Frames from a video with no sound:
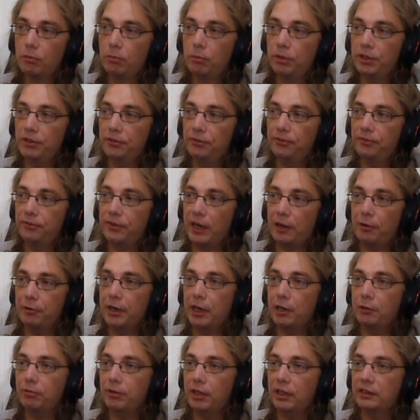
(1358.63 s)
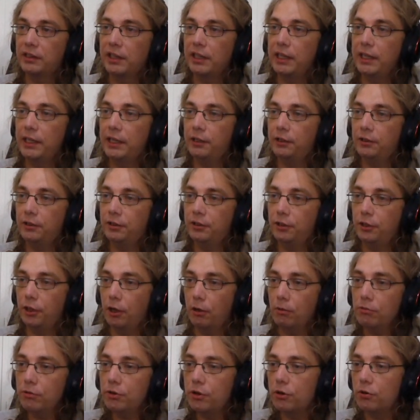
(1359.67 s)
We found out that they
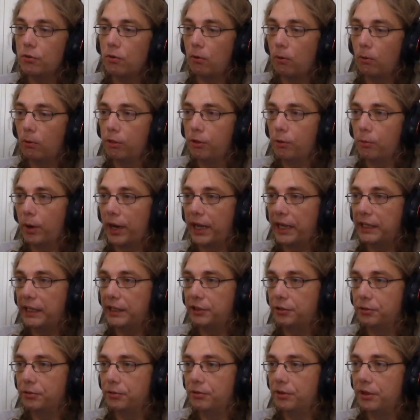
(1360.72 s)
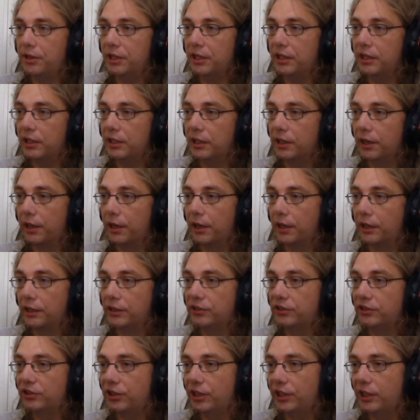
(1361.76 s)
don't go all the way to the
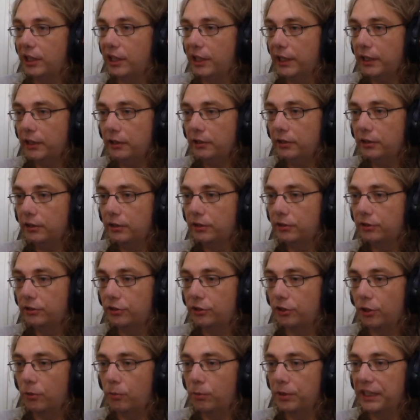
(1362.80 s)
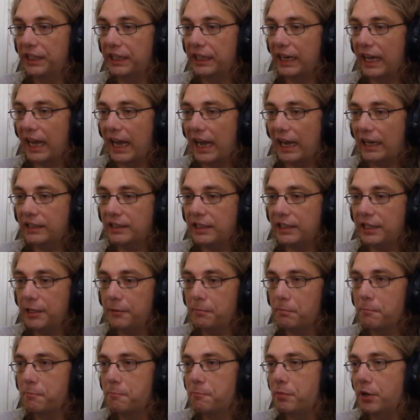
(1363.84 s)
ceiling, so we can actually
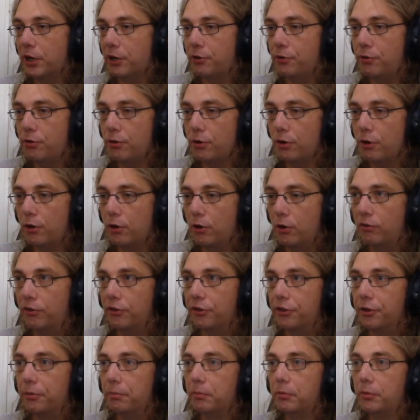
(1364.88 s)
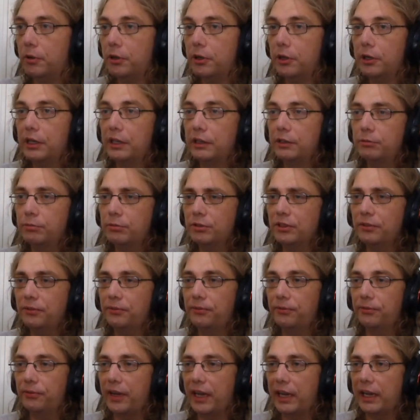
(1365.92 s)
parkour over them. It was a
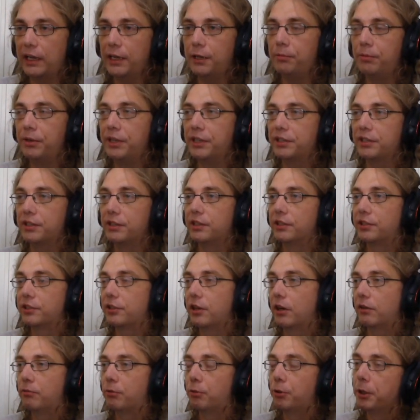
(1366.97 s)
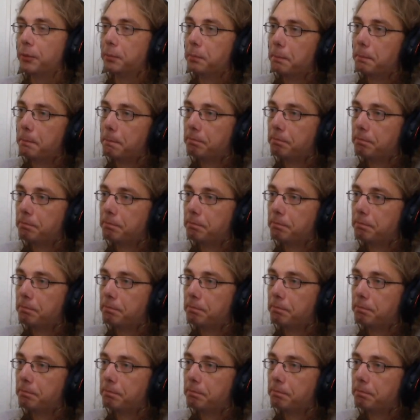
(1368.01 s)
fairly recent discovery.